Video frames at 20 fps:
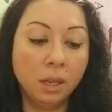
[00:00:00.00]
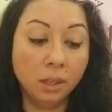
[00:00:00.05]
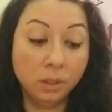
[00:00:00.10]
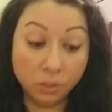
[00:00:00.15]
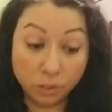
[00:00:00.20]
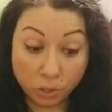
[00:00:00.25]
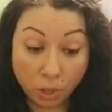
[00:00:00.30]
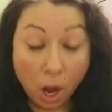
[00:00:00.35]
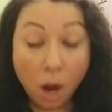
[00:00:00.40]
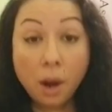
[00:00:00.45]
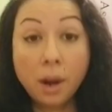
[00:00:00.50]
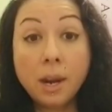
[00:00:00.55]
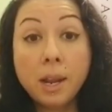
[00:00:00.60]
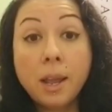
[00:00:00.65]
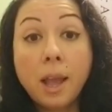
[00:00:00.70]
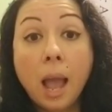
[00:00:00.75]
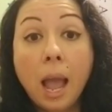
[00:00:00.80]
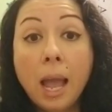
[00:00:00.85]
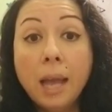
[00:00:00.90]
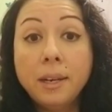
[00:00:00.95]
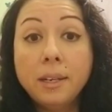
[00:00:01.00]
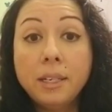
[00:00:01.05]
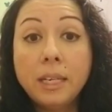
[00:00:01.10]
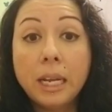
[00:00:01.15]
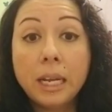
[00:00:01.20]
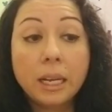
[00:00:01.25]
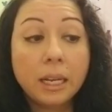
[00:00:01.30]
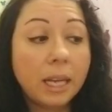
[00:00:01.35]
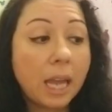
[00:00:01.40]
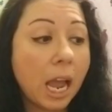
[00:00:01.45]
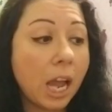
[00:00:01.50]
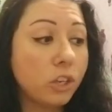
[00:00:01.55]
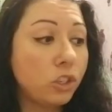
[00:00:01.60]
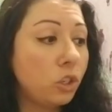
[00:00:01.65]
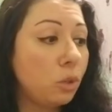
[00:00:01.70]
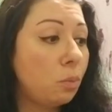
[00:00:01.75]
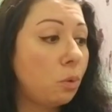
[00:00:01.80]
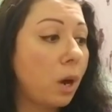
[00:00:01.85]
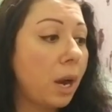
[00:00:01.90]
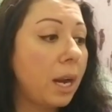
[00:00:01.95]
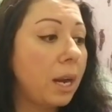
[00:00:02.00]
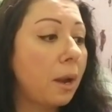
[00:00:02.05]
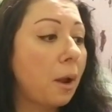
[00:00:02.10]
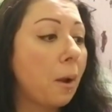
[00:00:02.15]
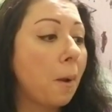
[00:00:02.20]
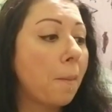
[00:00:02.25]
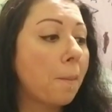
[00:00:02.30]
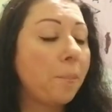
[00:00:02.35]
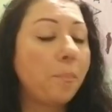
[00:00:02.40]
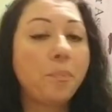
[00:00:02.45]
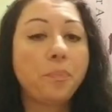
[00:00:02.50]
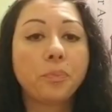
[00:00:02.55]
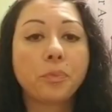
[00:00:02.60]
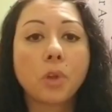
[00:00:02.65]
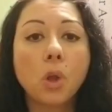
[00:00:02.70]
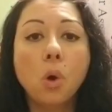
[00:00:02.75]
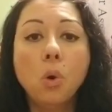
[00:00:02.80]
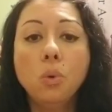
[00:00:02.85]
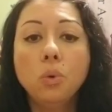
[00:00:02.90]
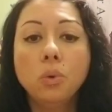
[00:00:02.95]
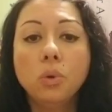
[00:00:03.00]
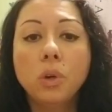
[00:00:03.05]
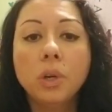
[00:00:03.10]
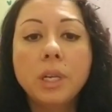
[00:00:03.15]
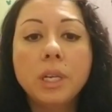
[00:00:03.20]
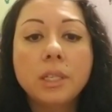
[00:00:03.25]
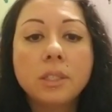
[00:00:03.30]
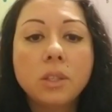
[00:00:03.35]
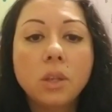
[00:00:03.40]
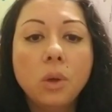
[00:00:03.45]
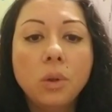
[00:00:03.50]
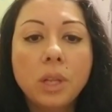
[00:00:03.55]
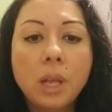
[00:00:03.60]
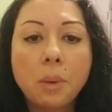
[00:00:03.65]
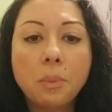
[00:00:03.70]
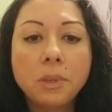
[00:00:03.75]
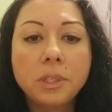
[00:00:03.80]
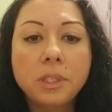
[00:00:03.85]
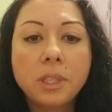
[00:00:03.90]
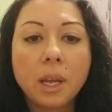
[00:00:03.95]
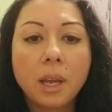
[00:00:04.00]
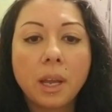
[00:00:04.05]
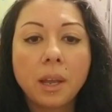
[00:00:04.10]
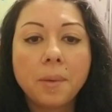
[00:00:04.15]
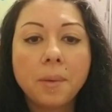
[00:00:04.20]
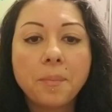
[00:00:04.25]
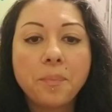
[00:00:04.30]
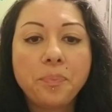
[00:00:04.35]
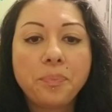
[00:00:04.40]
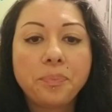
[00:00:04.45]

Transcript: Sorry, I had to take a cashew break. Oh, goodness. Hold on one second.